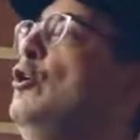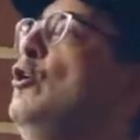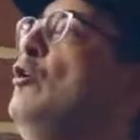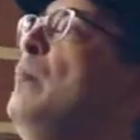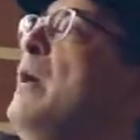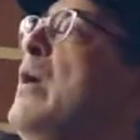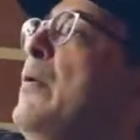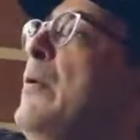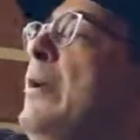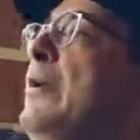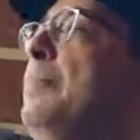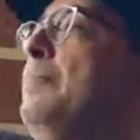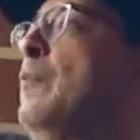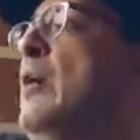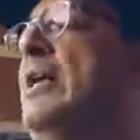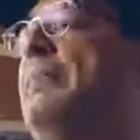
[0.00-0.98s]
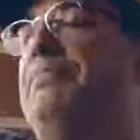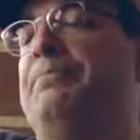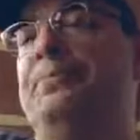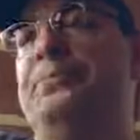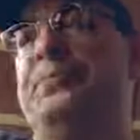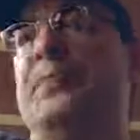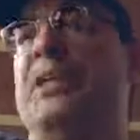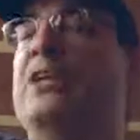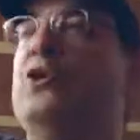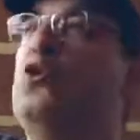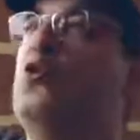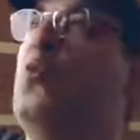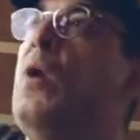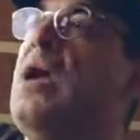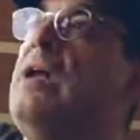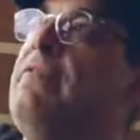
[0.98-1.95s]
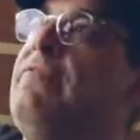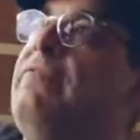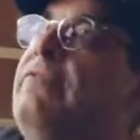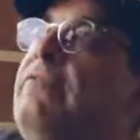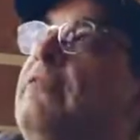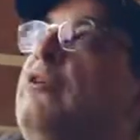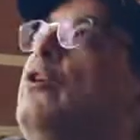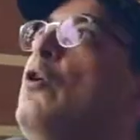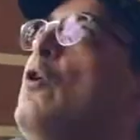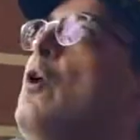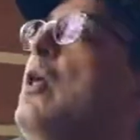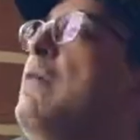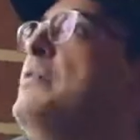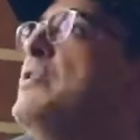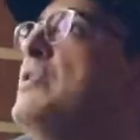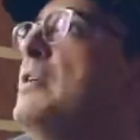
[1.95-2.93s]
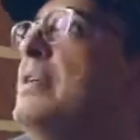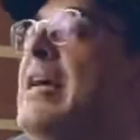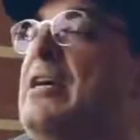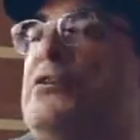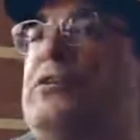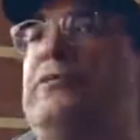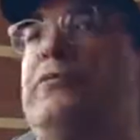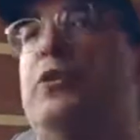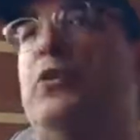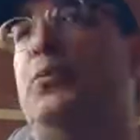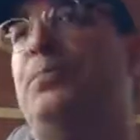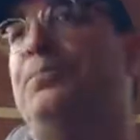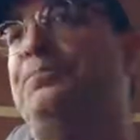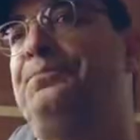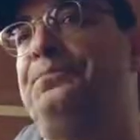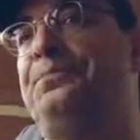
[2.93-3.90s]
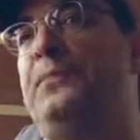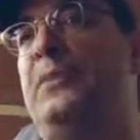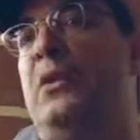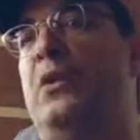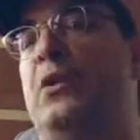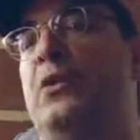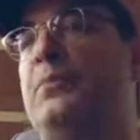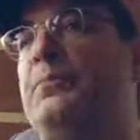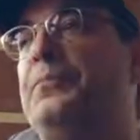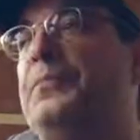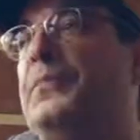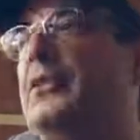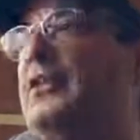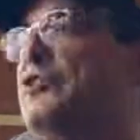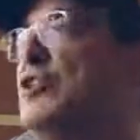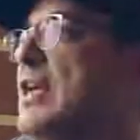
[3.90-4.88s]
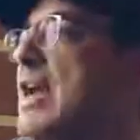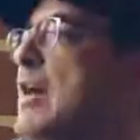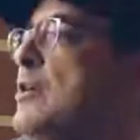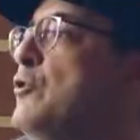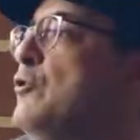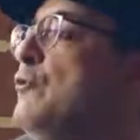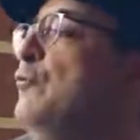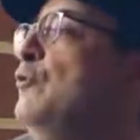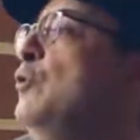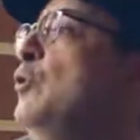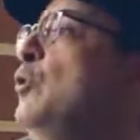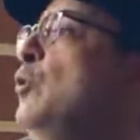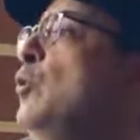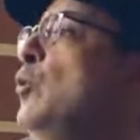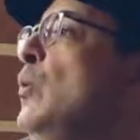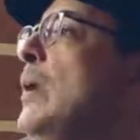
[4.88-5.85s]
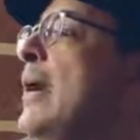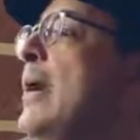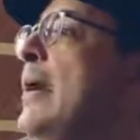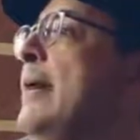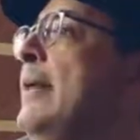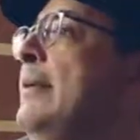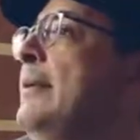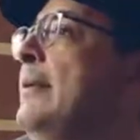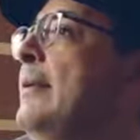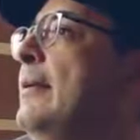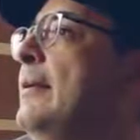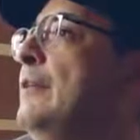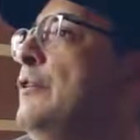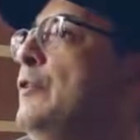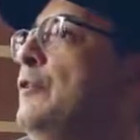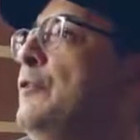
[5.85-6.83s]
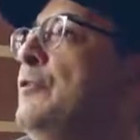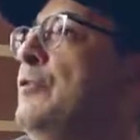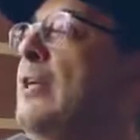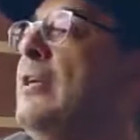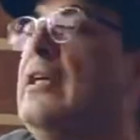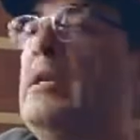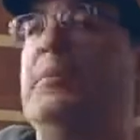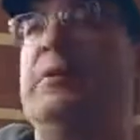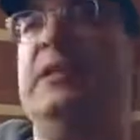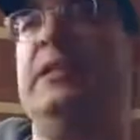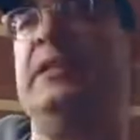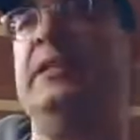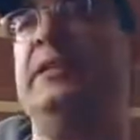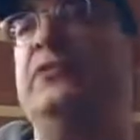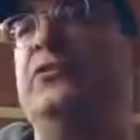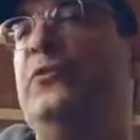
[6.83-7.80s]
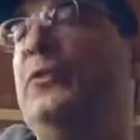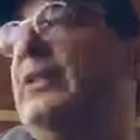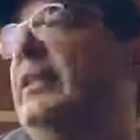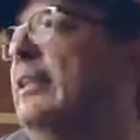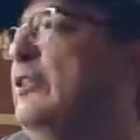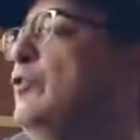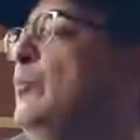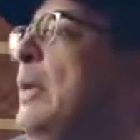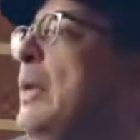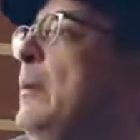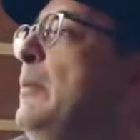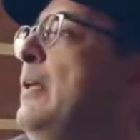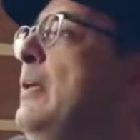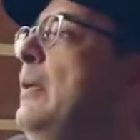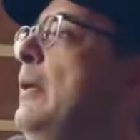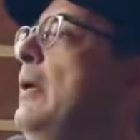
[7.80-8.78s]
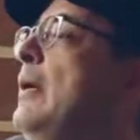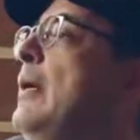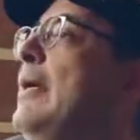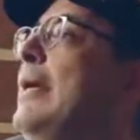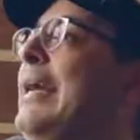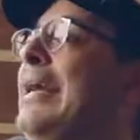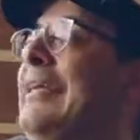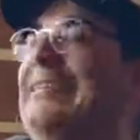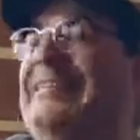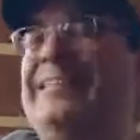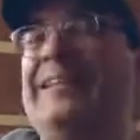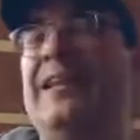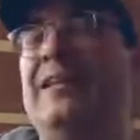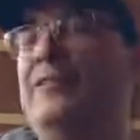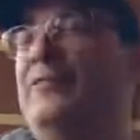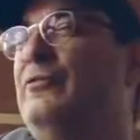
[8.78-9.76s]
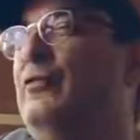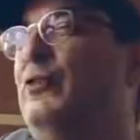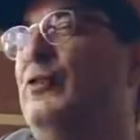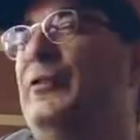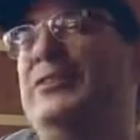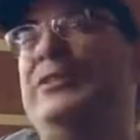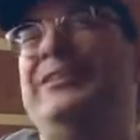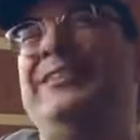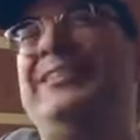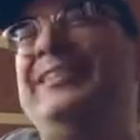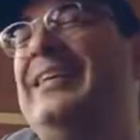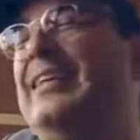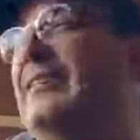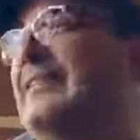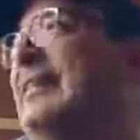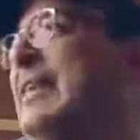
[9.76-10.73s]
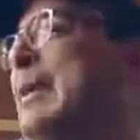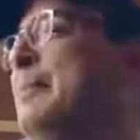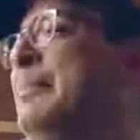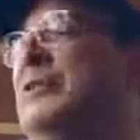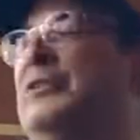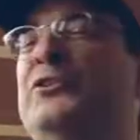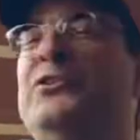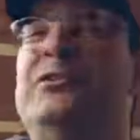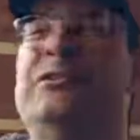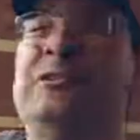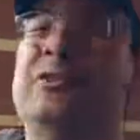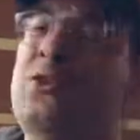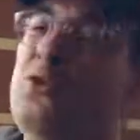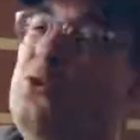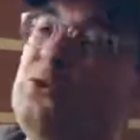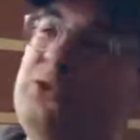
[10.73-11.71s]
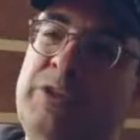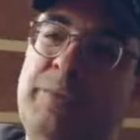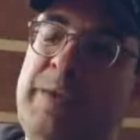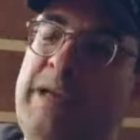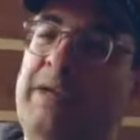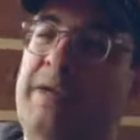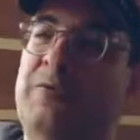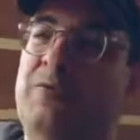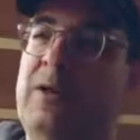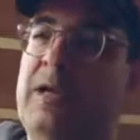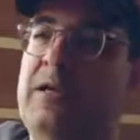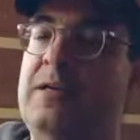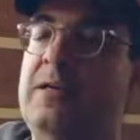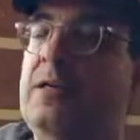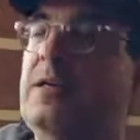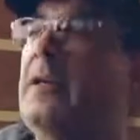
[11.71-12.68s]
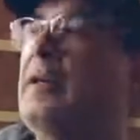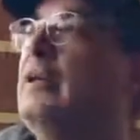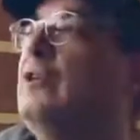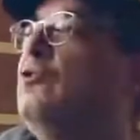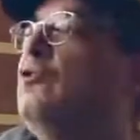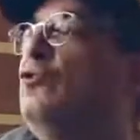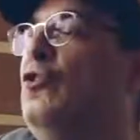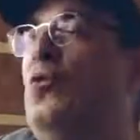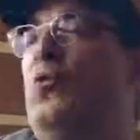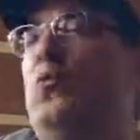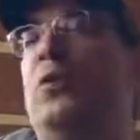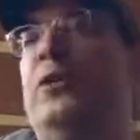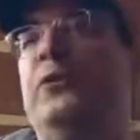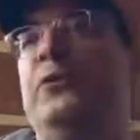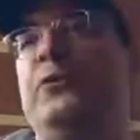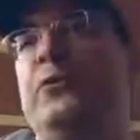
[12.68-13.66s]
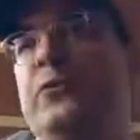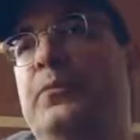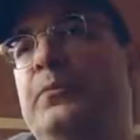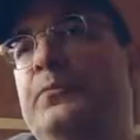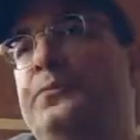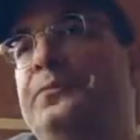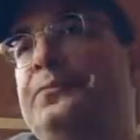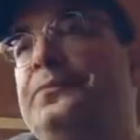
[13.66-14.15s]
You're married, right? And your wife, you know, all of a sudden has the flu. You know, she has the flu and, you know, you got a couple of kids, three kids maybe, and she's got the flu and she's got a temperature and the whole shebang, right? So what do you do?